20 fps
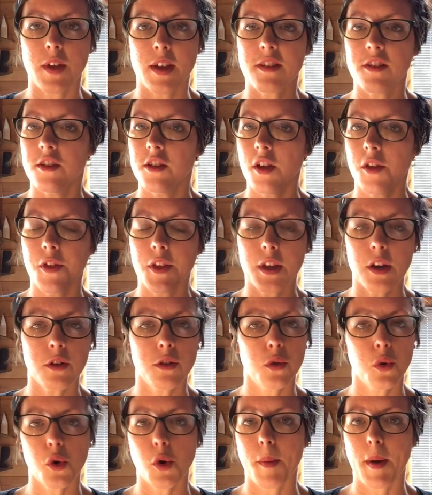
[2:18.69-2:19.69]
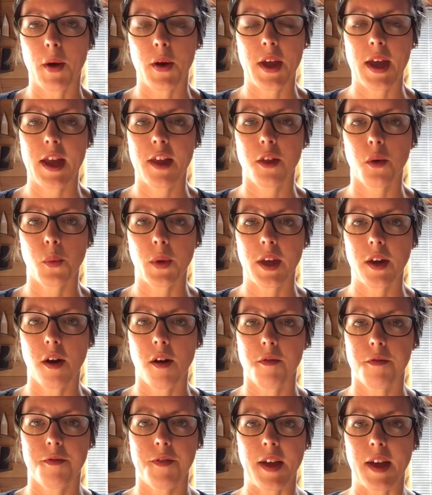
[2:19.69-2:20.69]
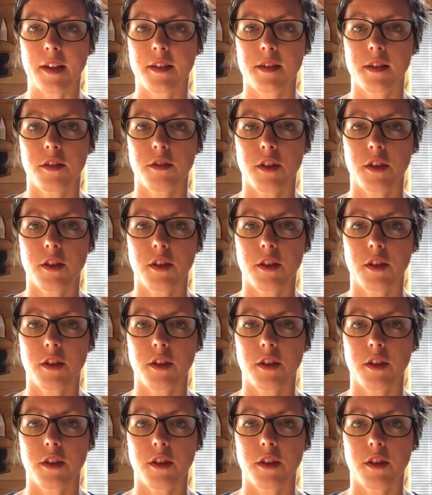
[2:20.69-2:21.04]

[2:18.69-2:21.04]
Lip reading: there's nothing I talk about here that we can't fix.